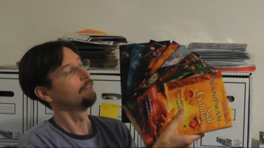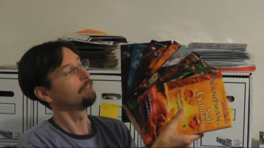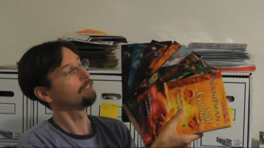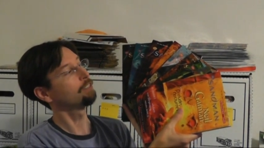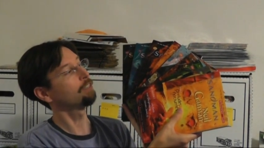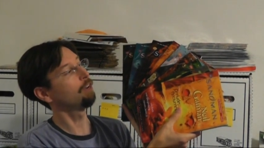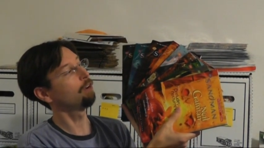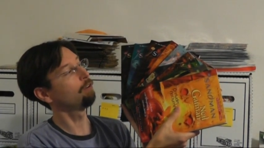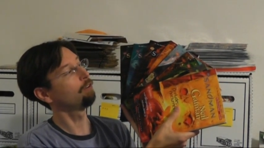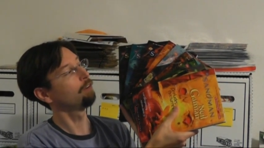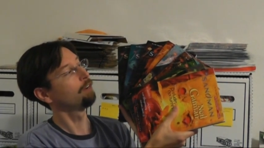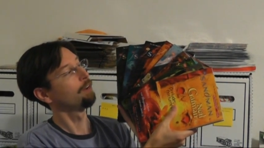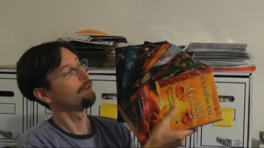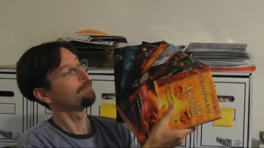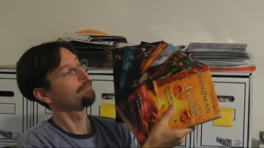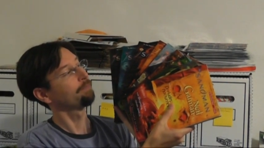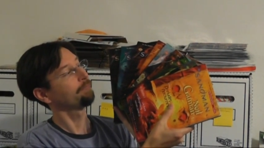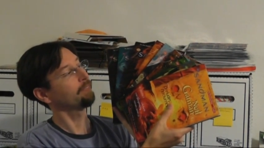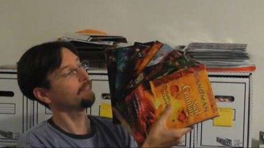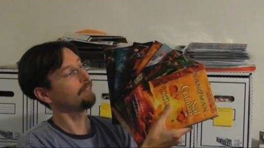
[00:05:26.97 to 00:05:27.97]
So
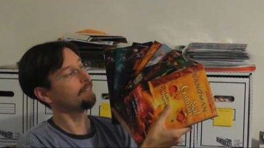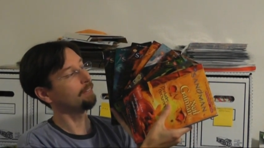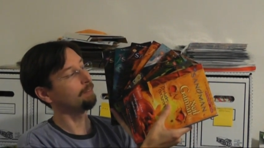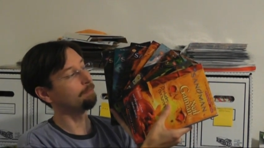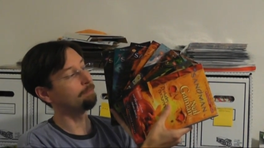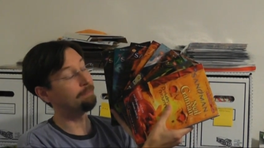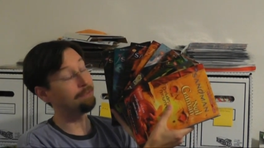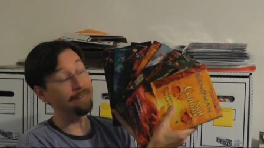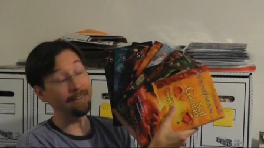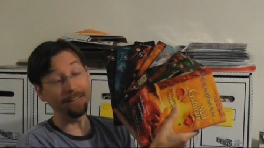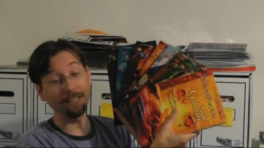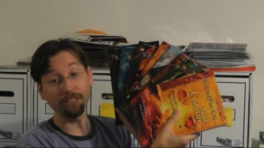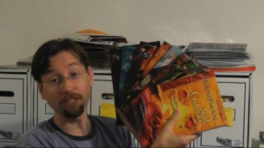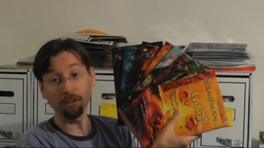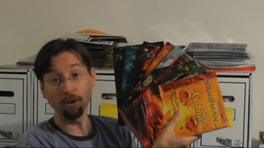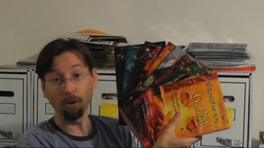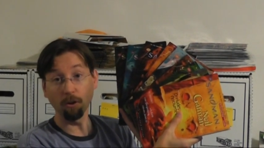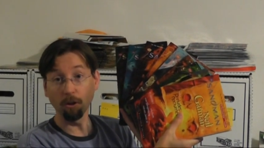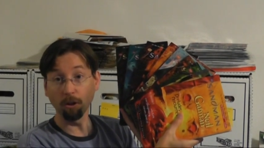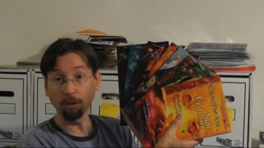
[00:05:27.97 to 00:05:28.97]
me as
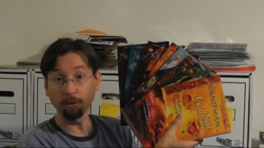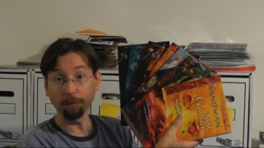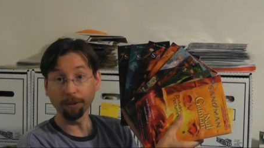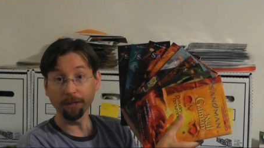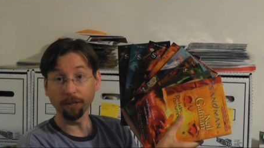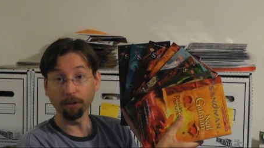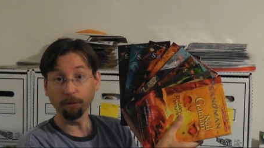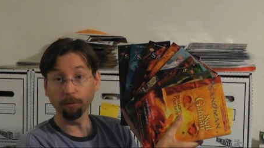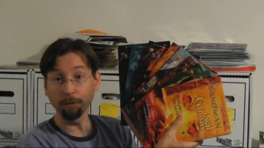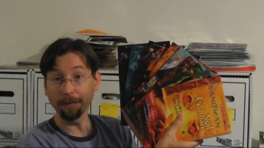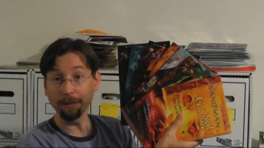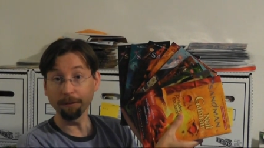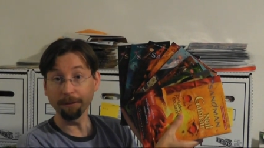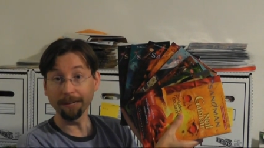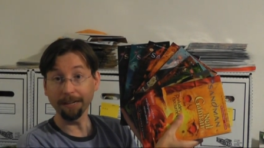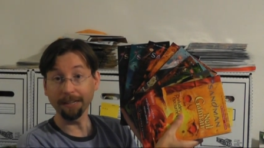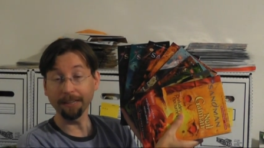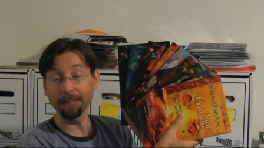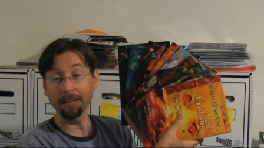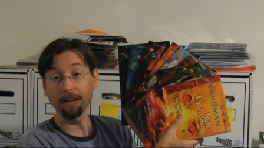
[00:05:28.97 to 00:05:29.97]
an old reader
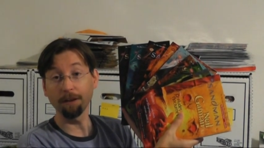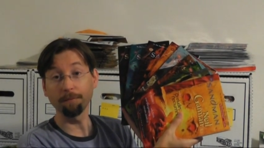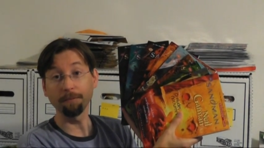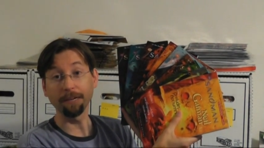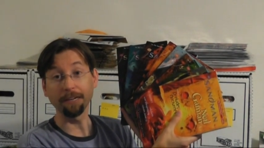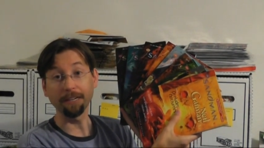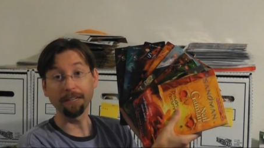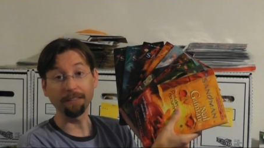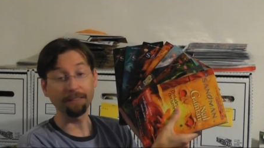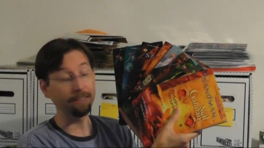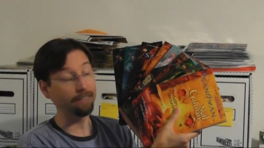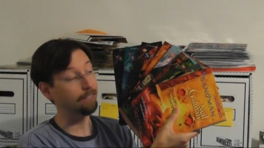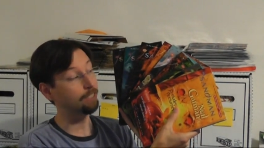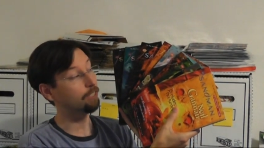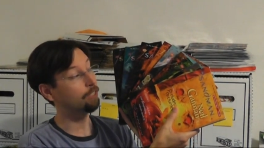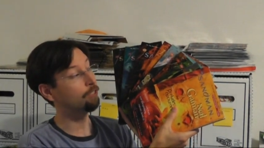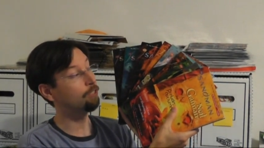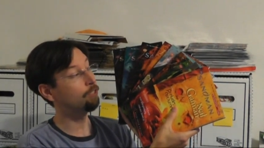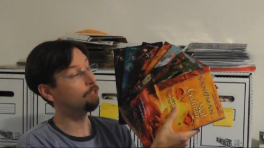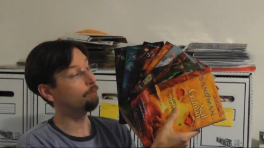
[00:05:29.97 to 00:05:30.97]
rereading them and Ethan
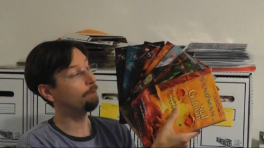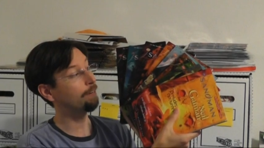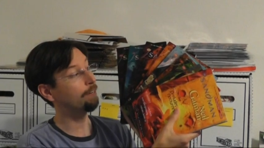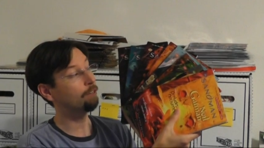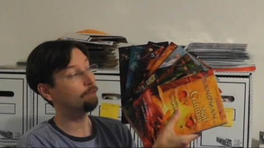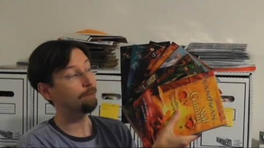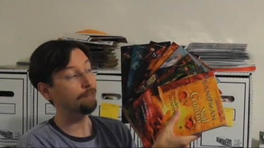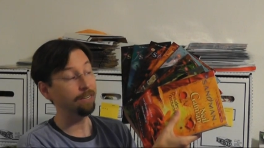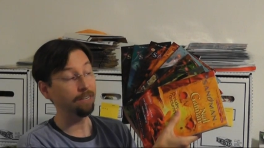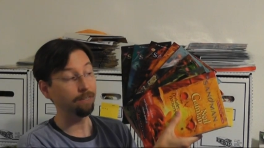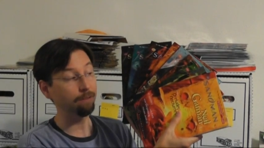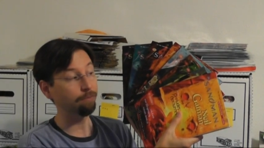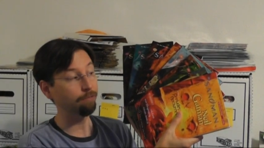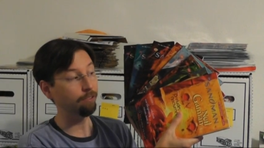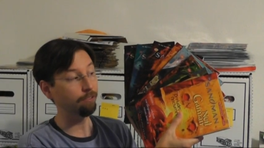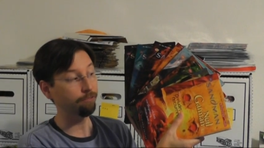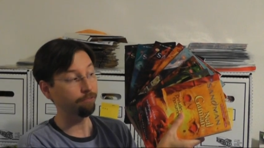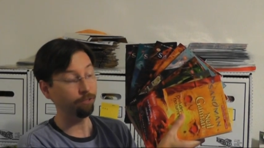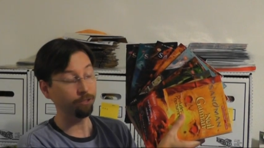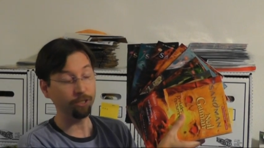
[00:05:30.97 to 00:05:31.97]
as a new reader reading them
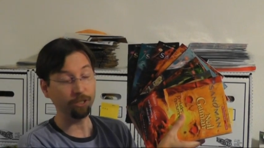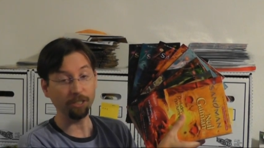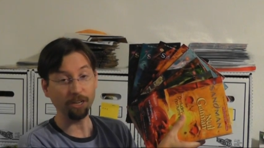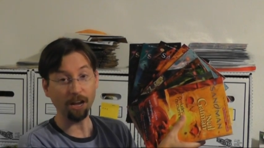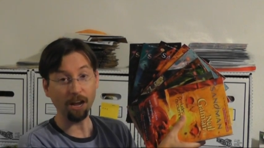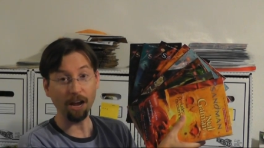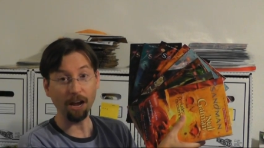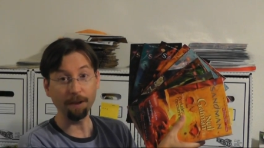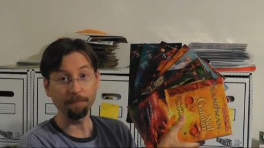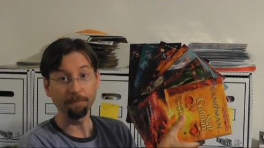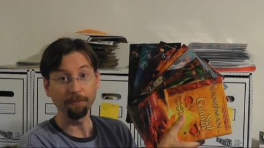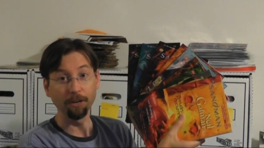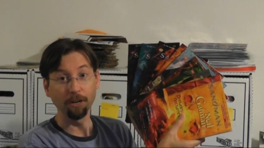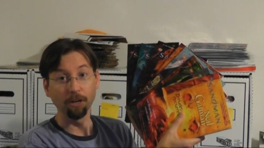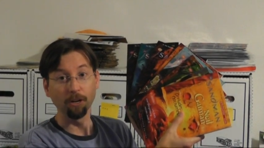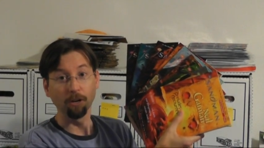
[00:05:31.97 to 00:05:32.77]
for the first time,